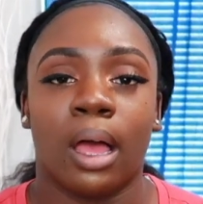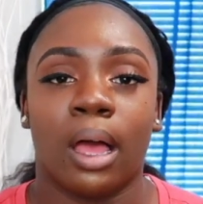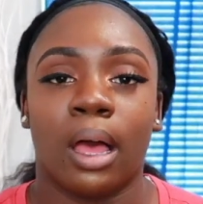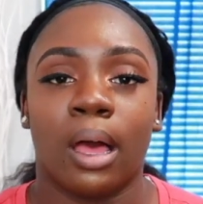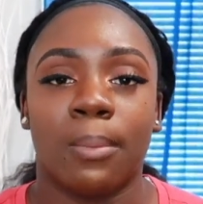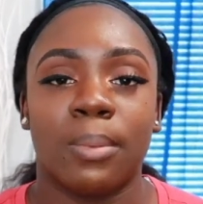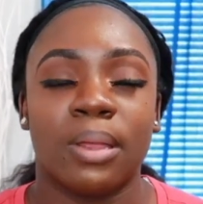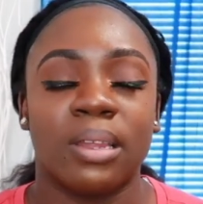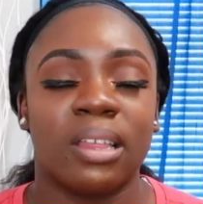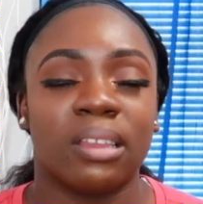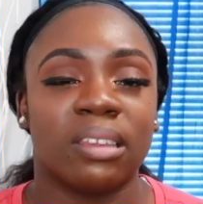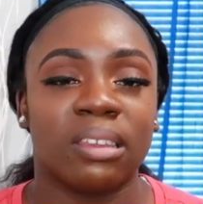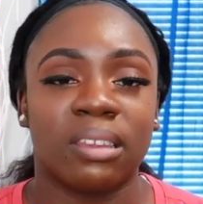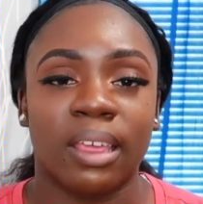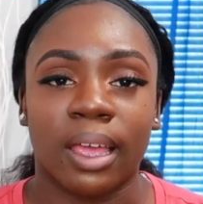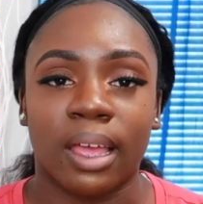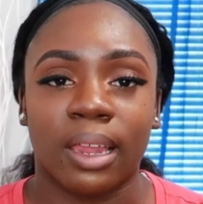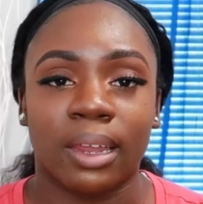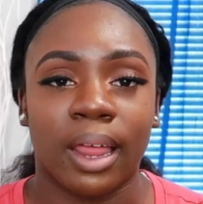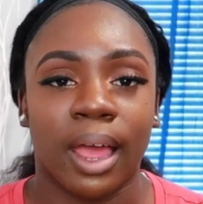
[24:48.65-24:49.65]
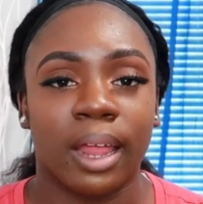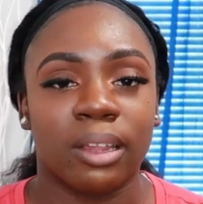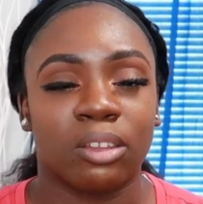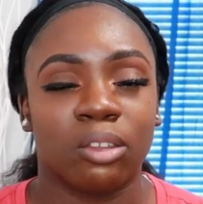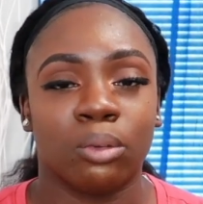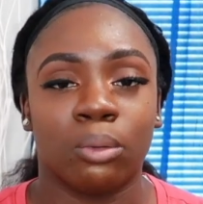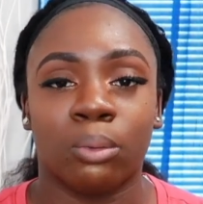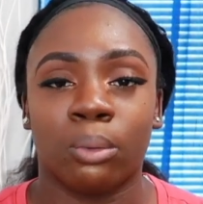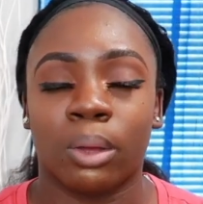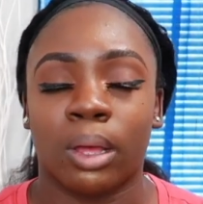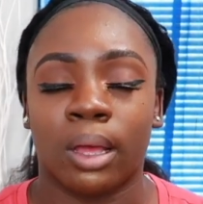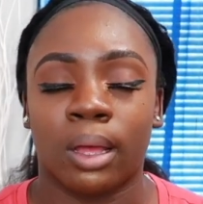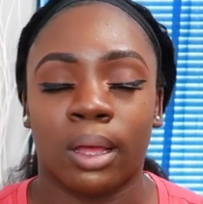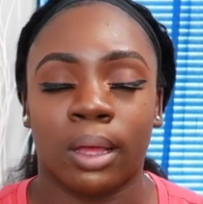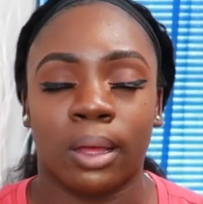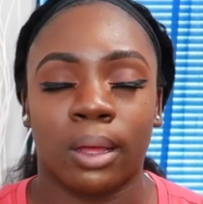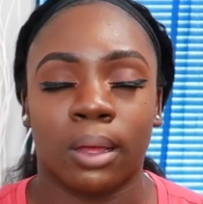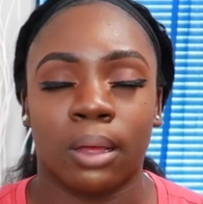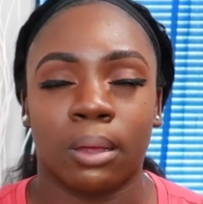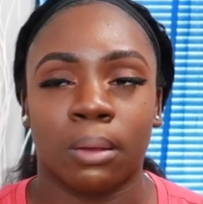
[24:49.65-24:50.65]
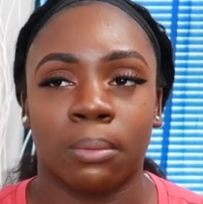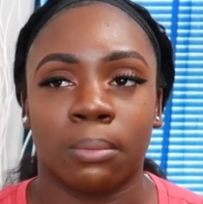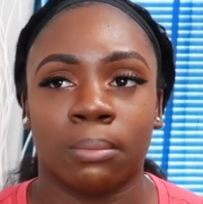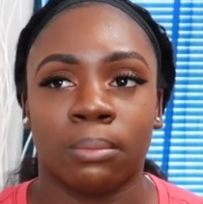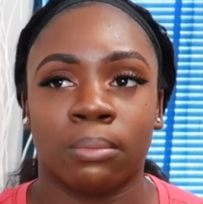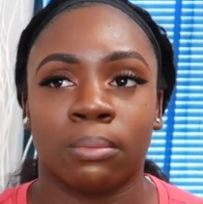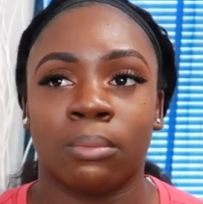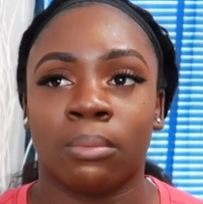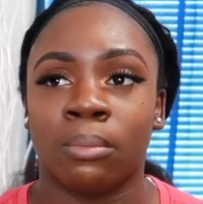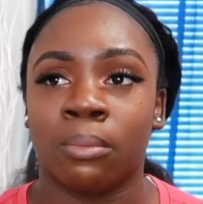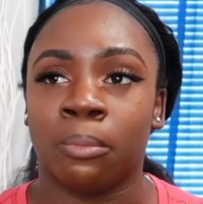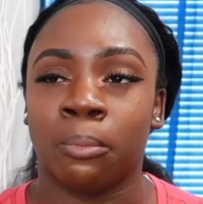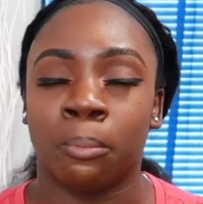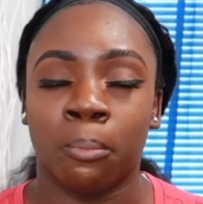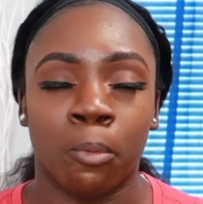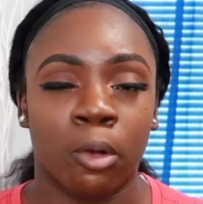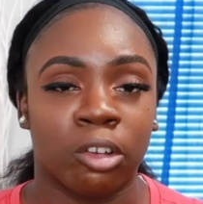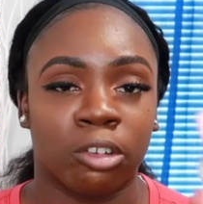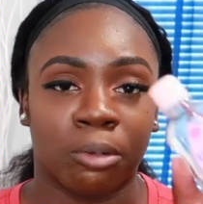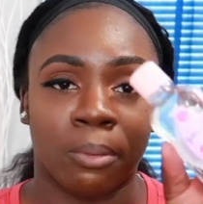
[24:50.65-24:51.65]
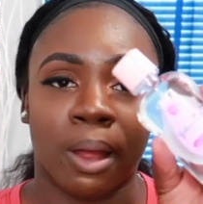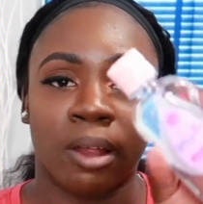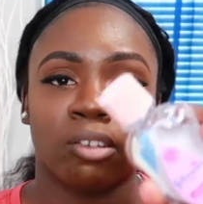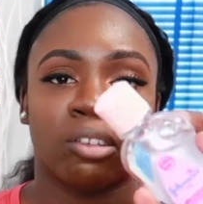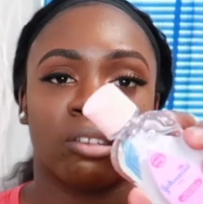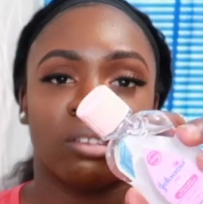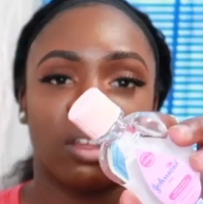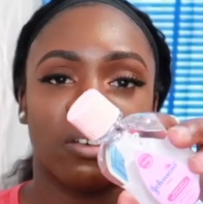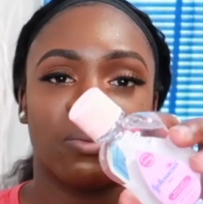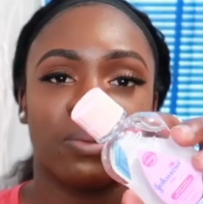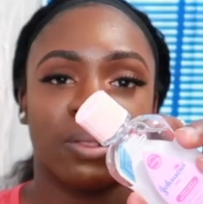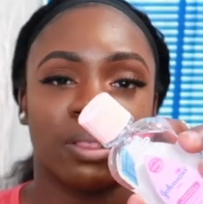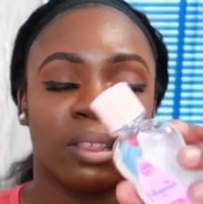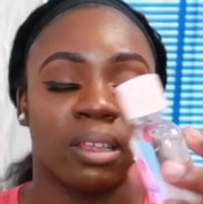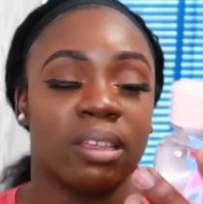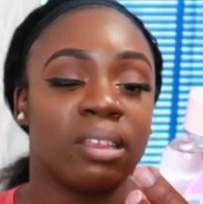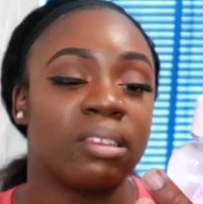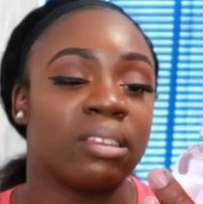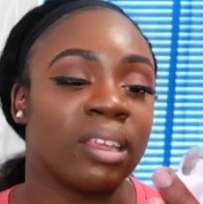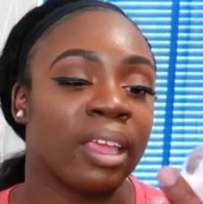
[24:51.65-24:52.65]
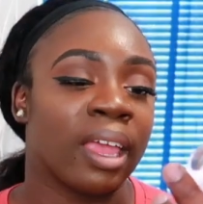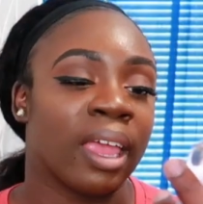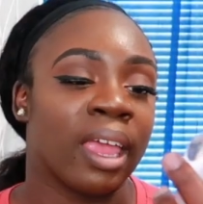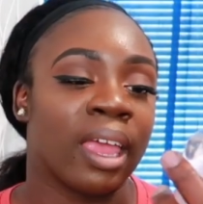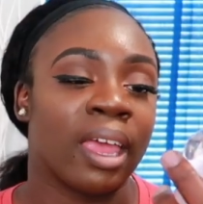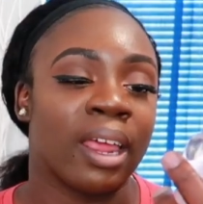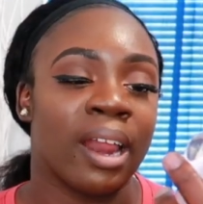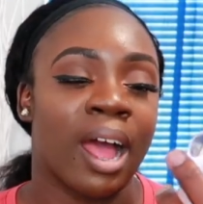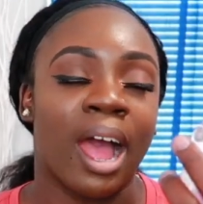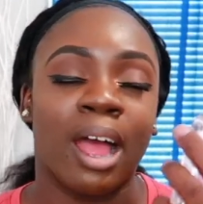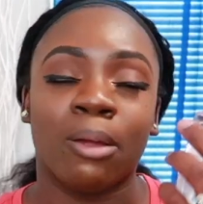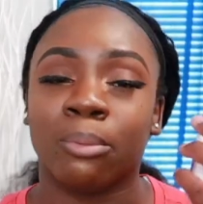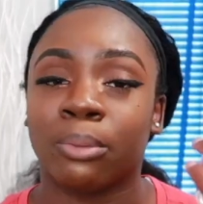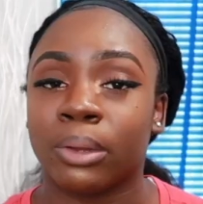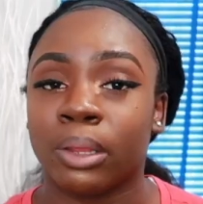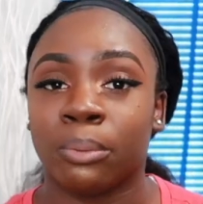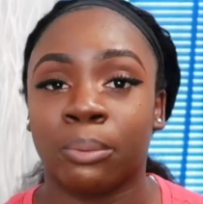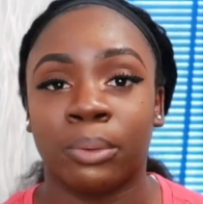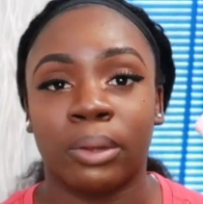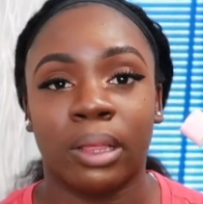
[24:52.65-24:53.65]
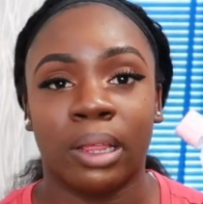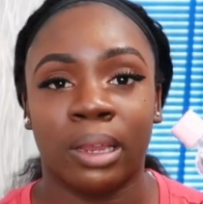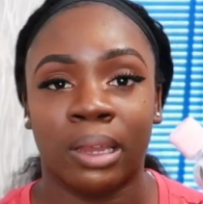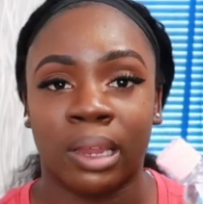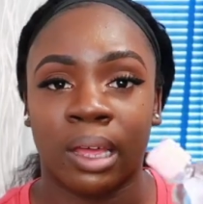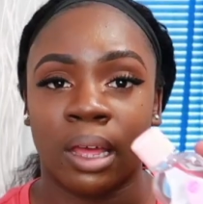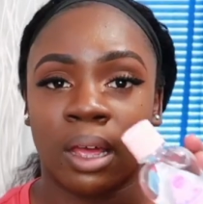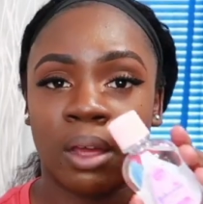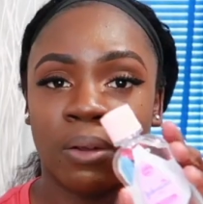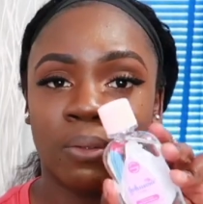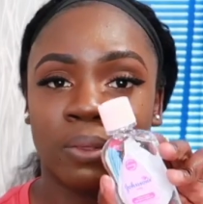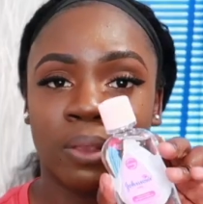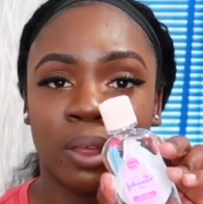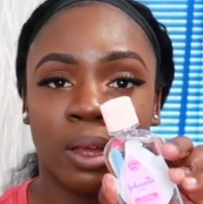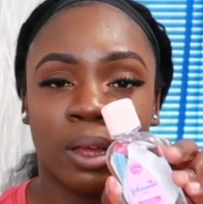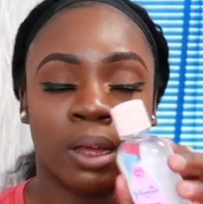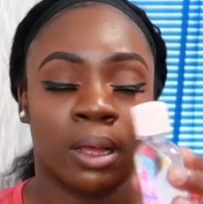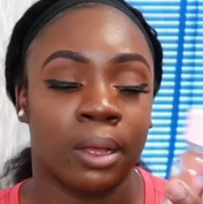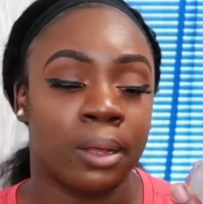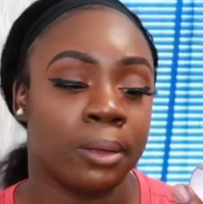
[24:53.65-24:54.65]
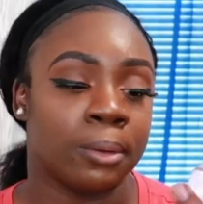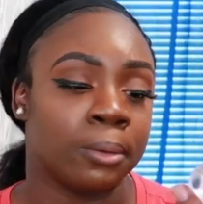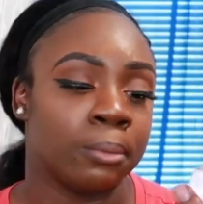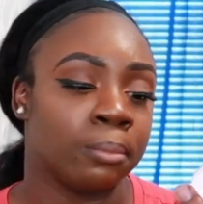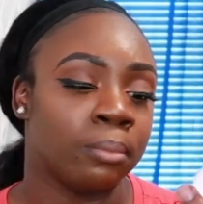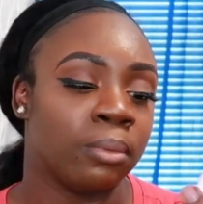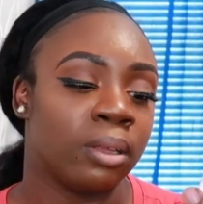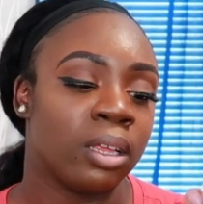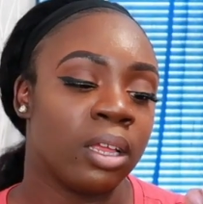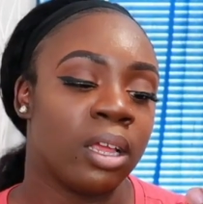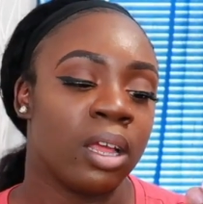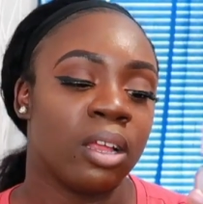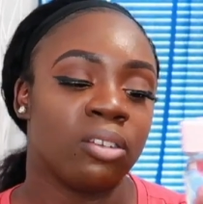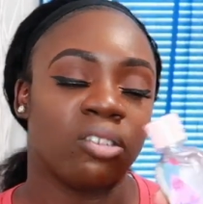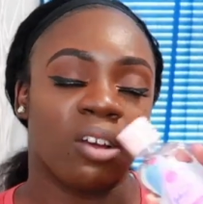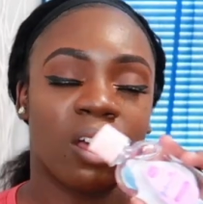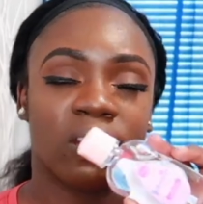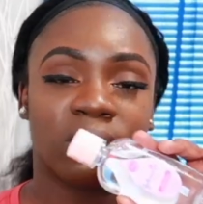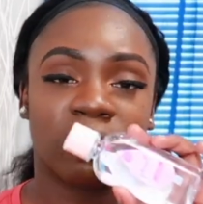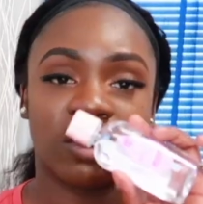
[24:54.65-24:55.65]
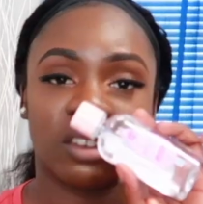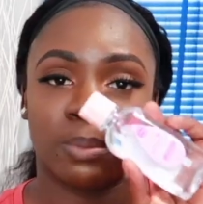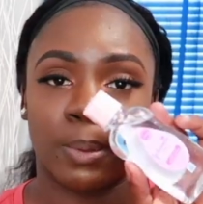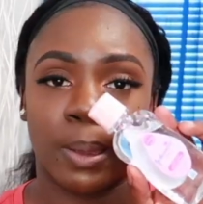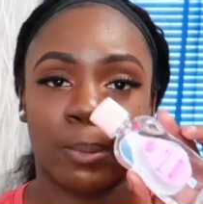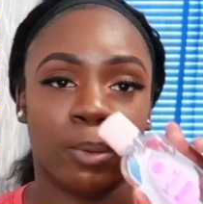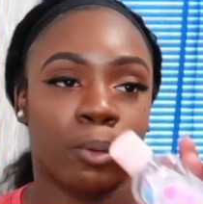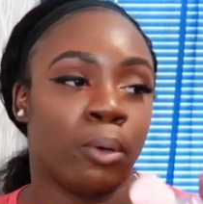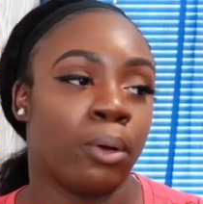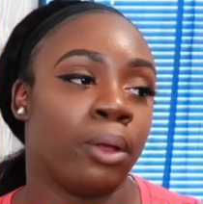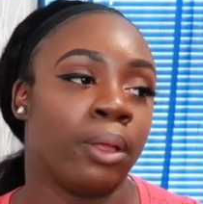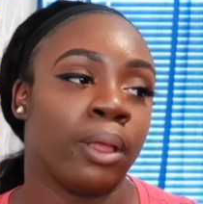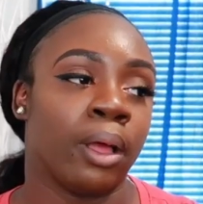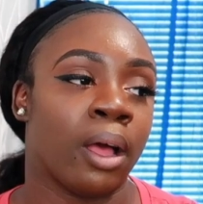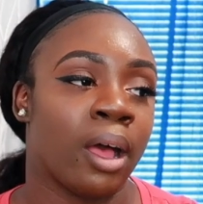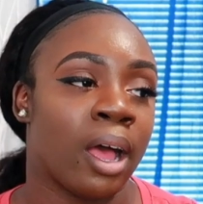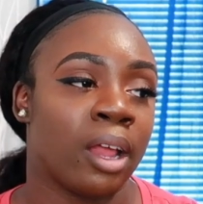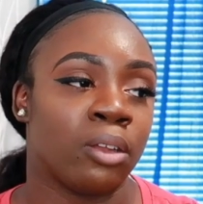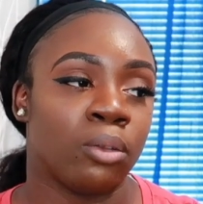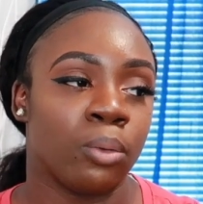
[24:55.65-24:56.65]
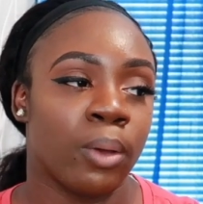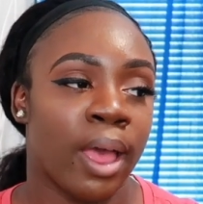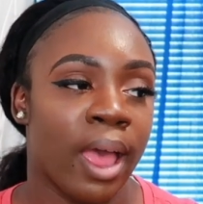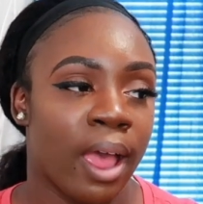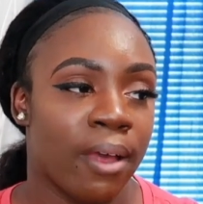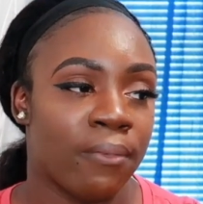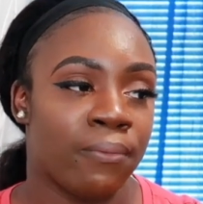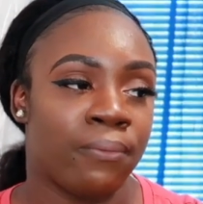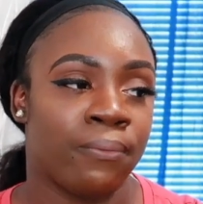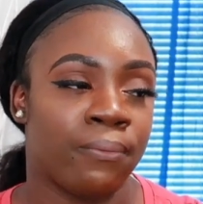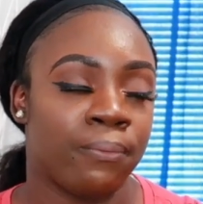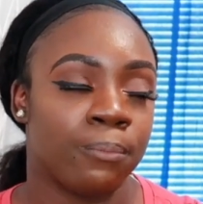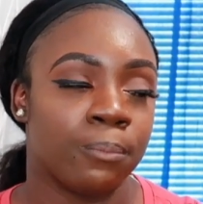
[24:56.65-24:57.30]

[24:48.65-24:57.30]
Um, it doesn't take a lot to um, moisturize yourself with this and i really really love the um, johnson's baby oil y'all i do have